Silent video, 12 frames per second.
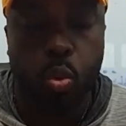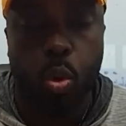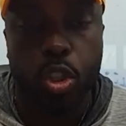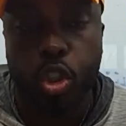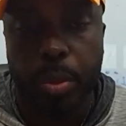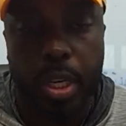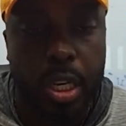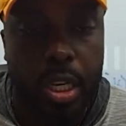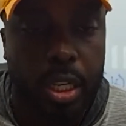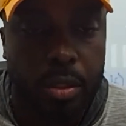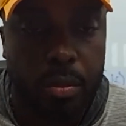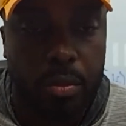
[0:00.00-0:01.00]
wants to be
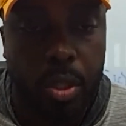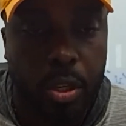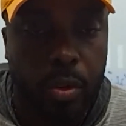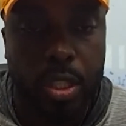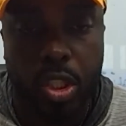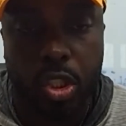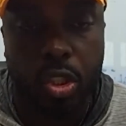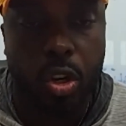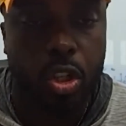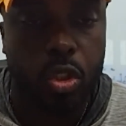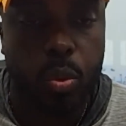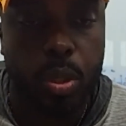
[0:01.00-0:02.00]
good. You know, that just
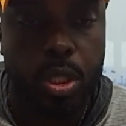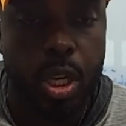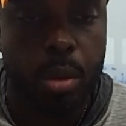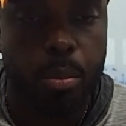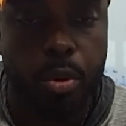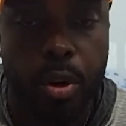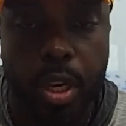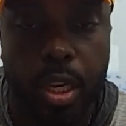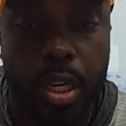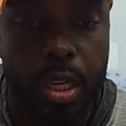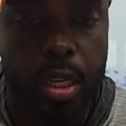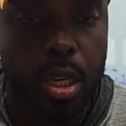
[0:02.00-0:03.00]
starts with his
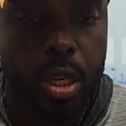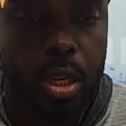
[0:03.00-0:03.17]
upbringing and,